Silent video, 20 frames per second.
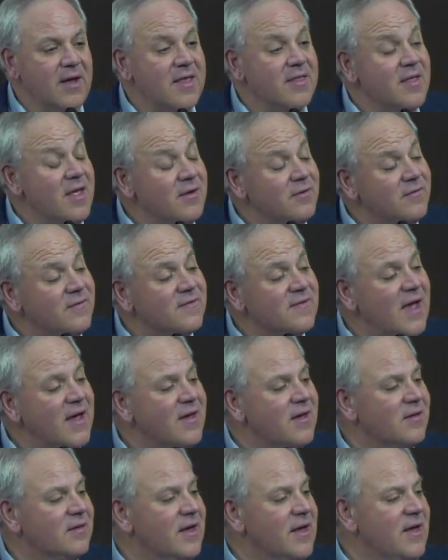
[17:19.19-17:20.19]
And then
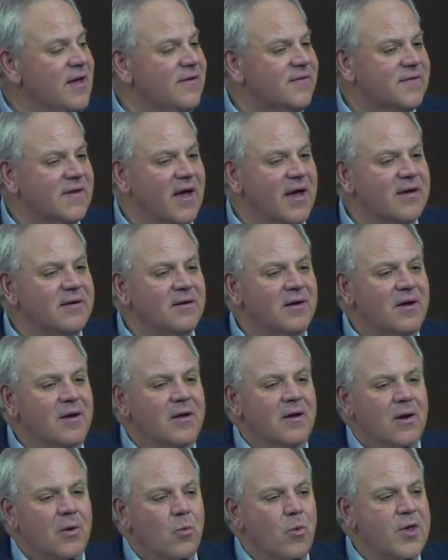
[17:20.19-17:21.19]
secondly, he said,
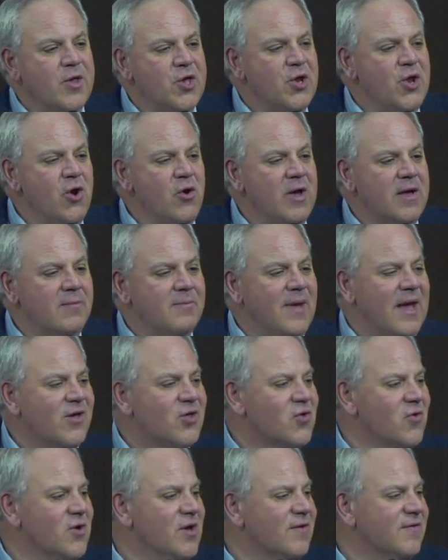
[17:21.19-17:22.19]
when you do it, make
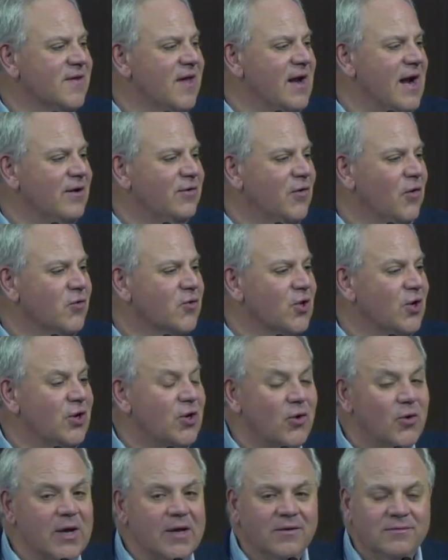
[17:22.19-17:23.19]
sure you said I told you to
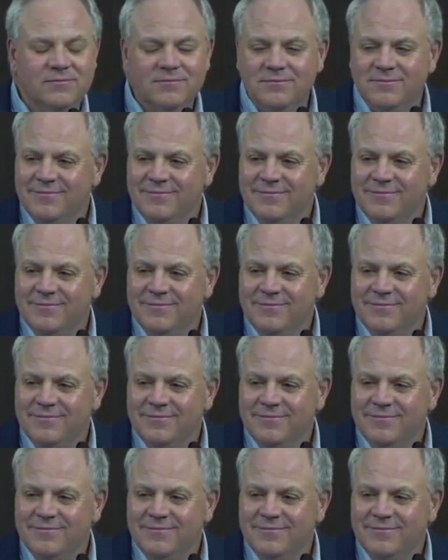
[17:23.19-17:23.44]
do it,